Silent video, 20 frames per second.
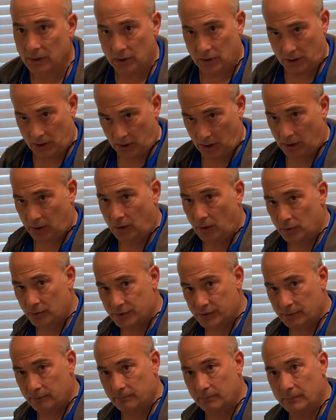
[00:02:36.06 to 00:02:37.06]
You're going to
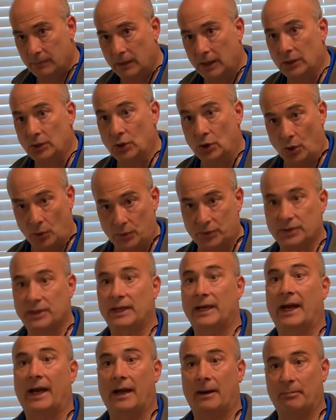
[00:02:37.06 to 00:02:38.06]
close them and you know what's
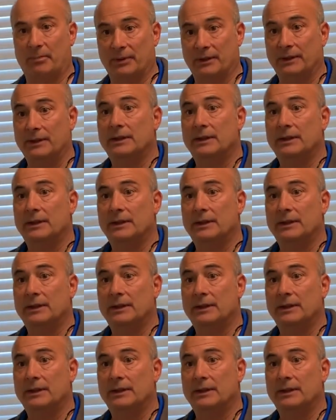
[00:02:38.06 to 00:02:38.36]
going to happen.